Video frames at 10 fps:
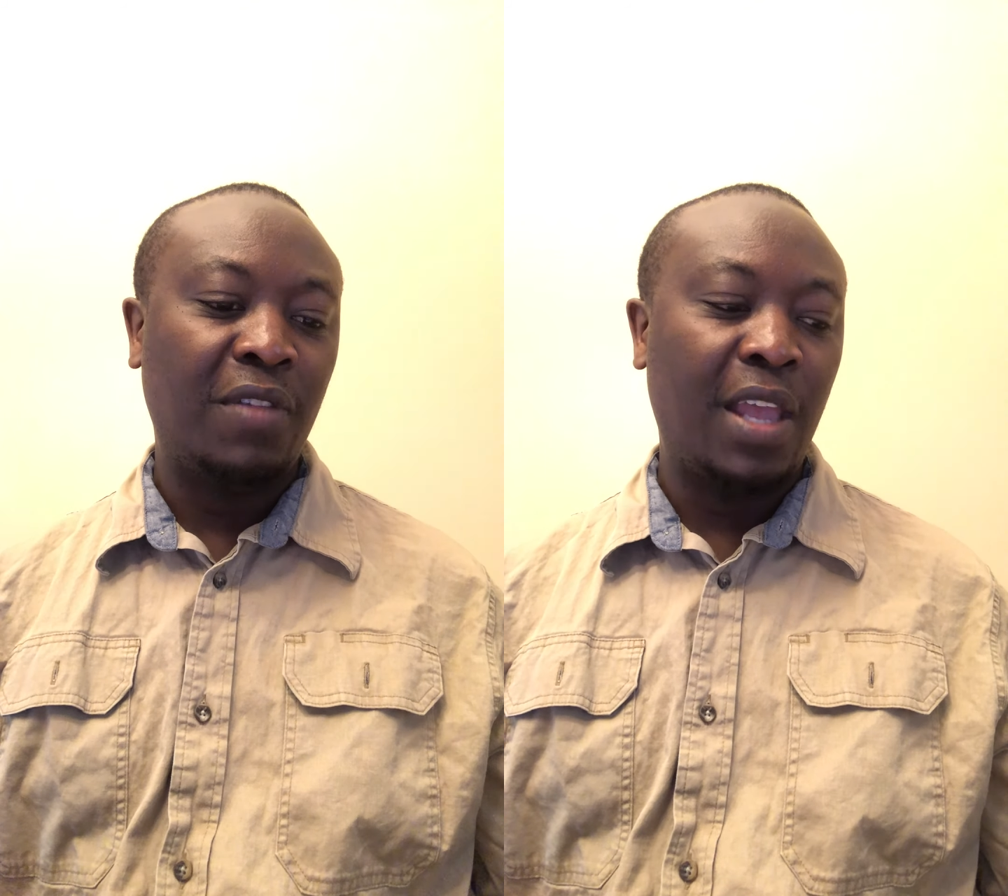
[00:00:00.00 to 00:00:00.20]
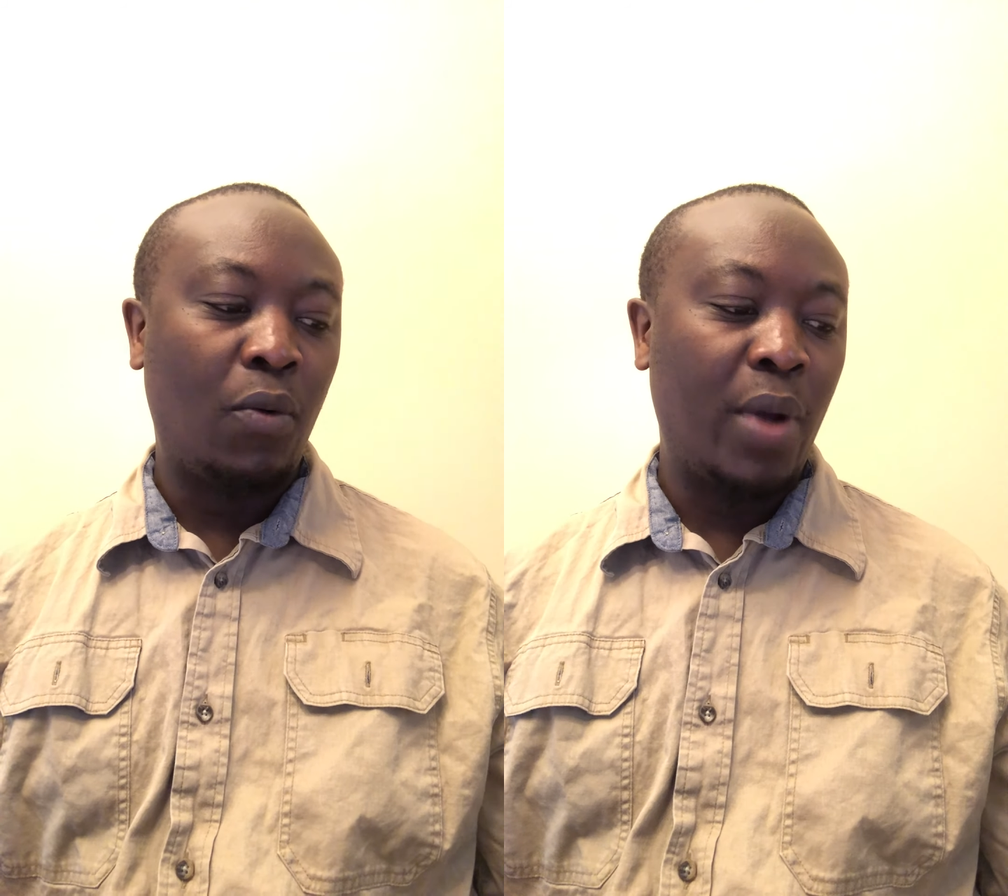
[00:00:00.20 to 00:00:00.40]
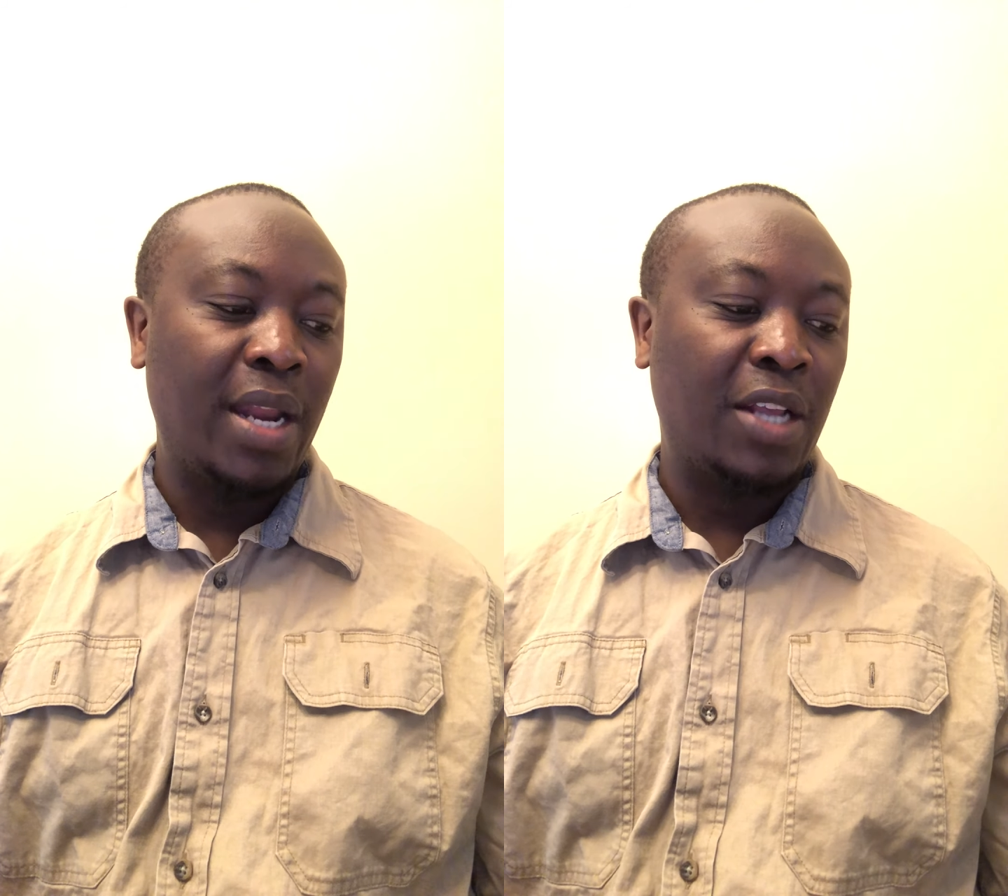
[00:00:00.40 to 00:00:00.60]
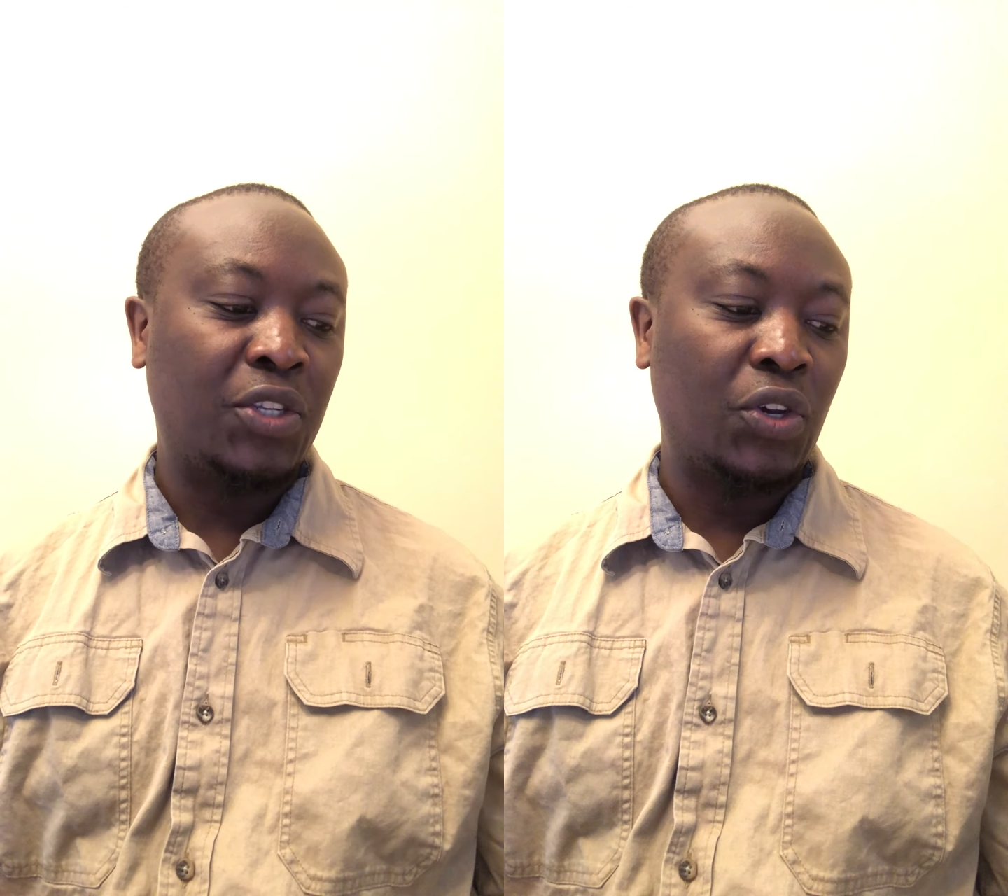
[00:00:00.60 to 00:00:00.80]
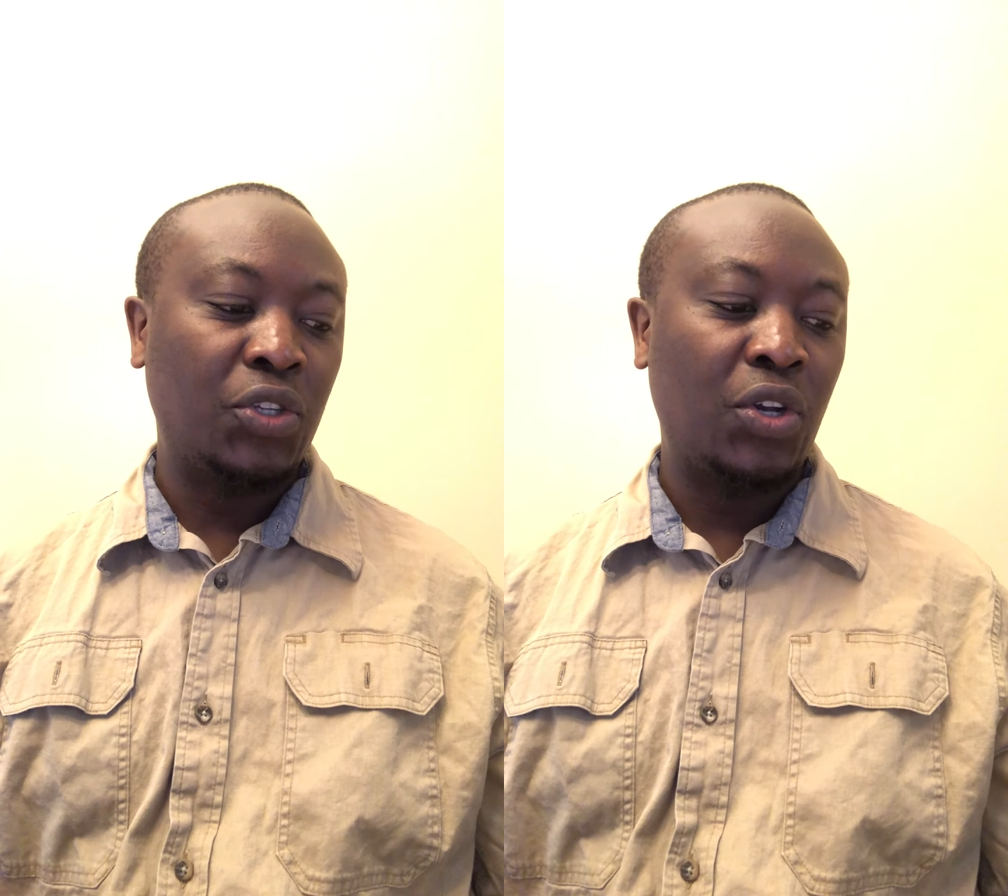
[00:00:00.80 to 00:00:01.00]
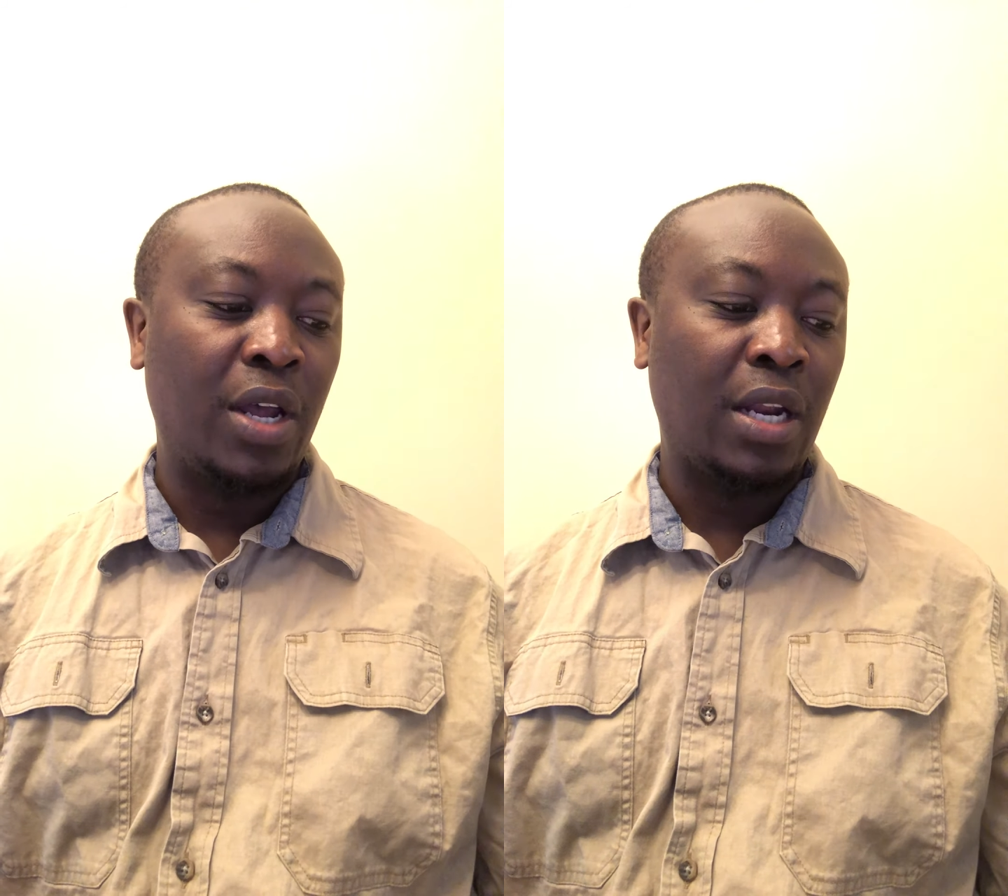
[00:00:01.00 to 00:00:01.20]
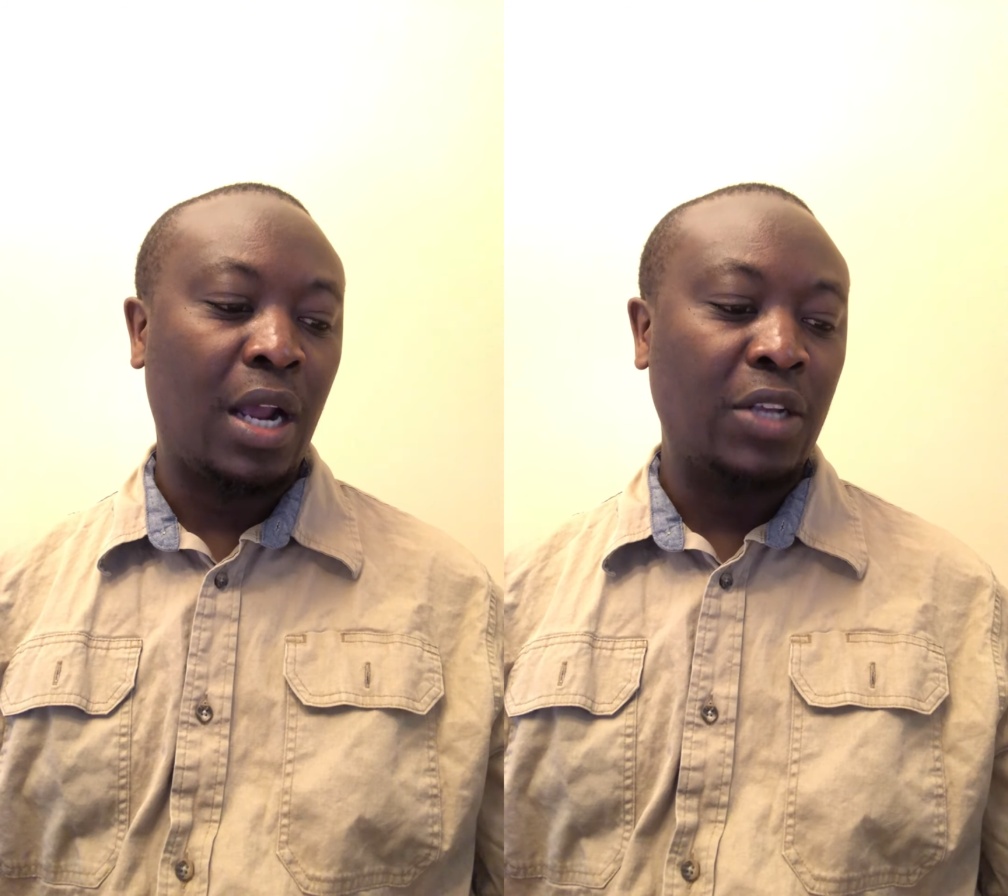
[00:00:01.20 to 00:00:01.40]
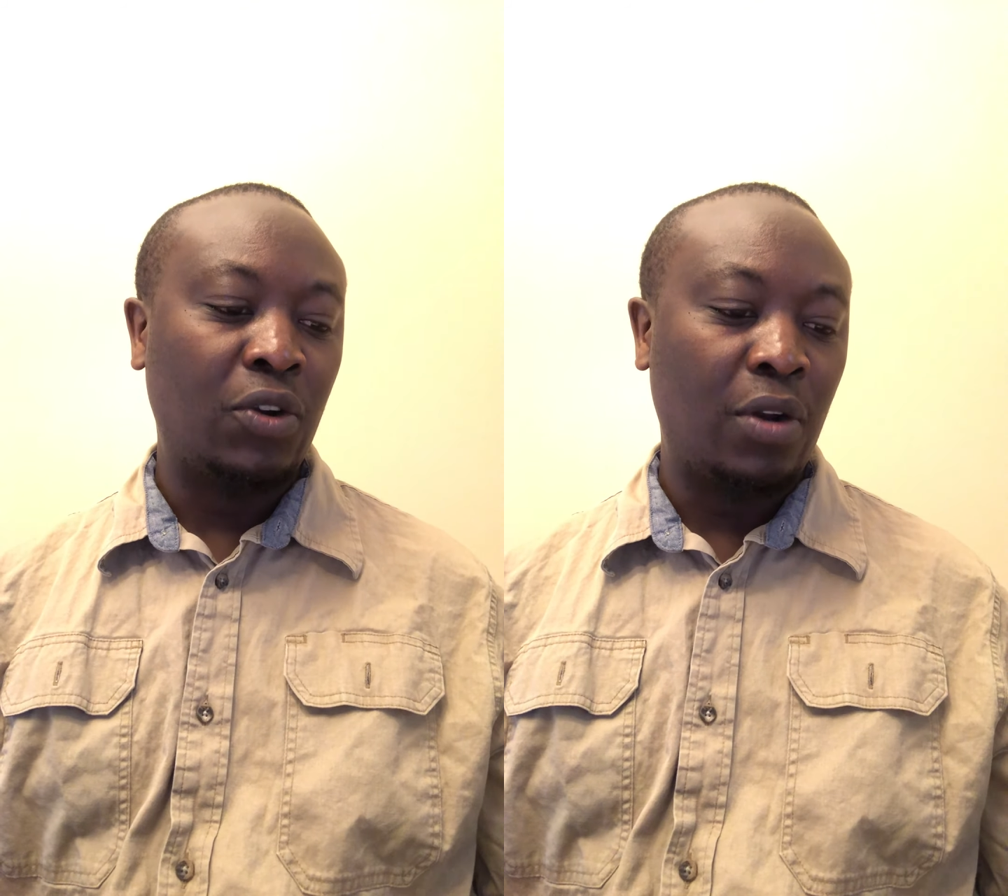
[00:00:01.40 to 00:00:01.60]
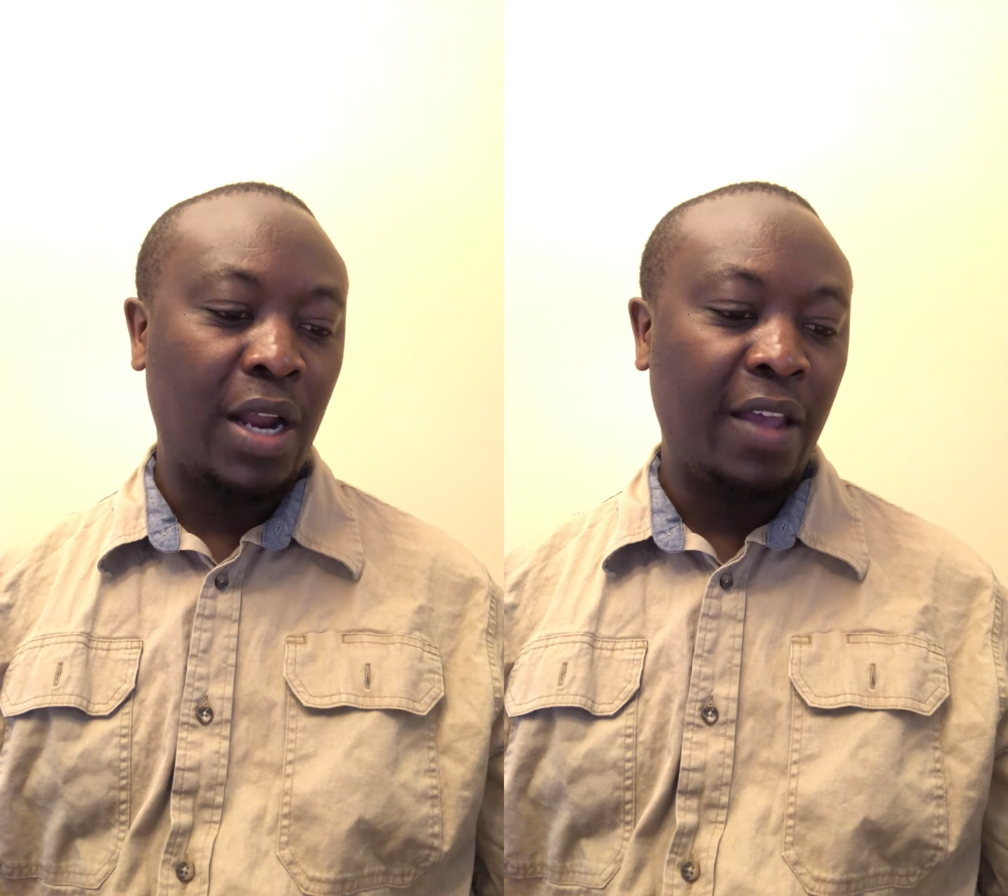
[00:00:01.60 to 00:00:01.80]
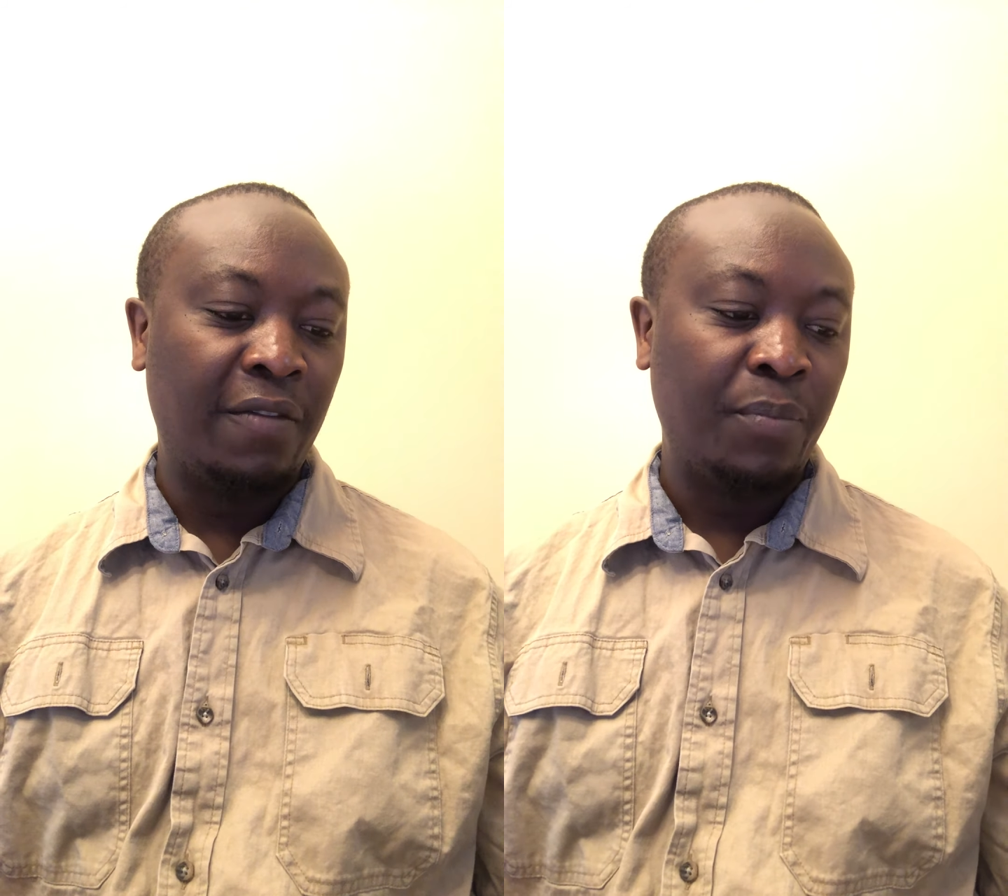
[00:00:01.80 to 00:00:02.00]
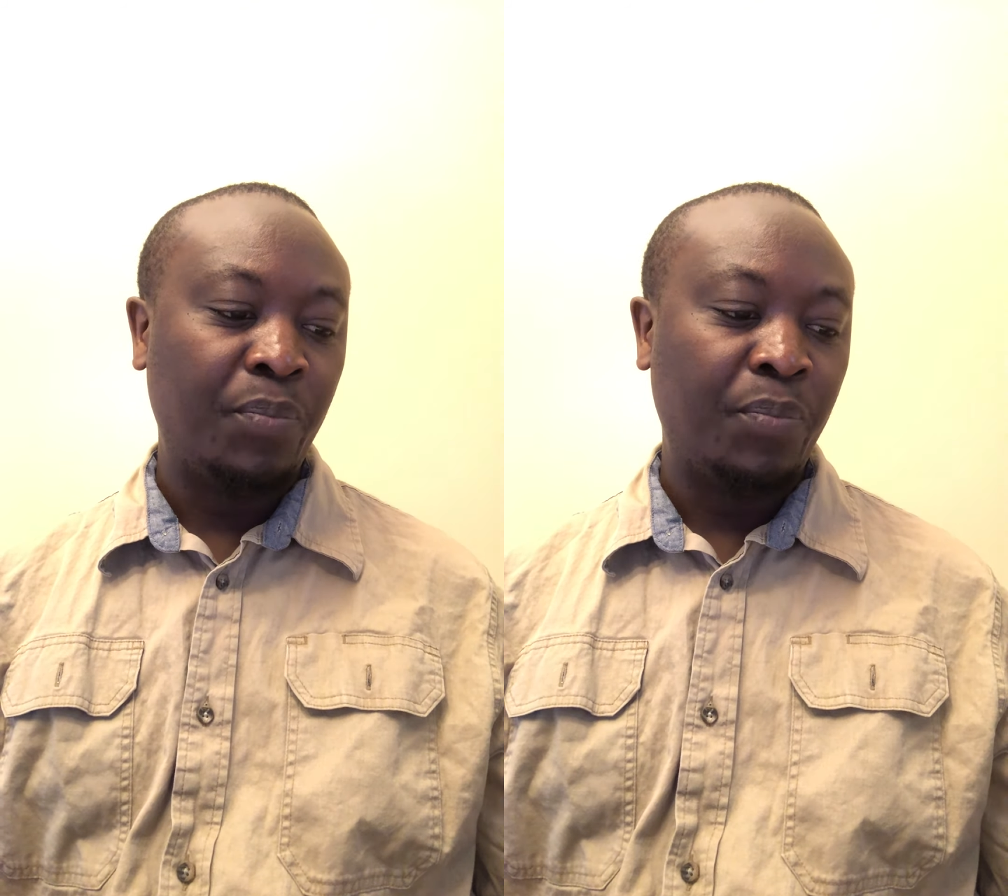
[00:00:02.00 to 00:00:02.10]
the wider social and cultural life.